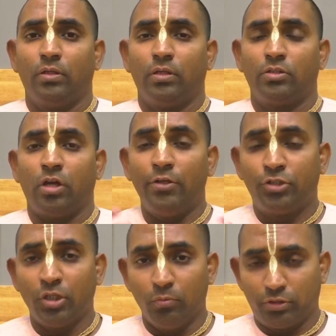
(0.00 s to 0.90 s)

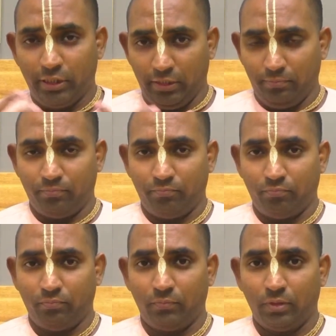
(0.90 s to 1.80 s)
Sajya Mukti?
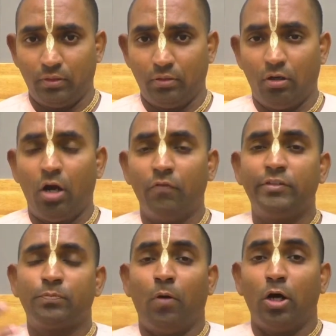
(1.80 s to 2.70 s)
How is
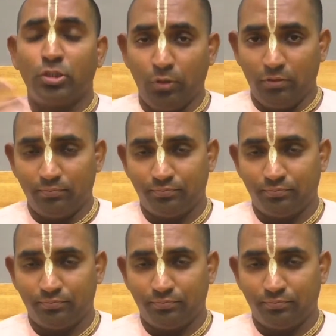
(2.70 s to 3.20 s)
this possible?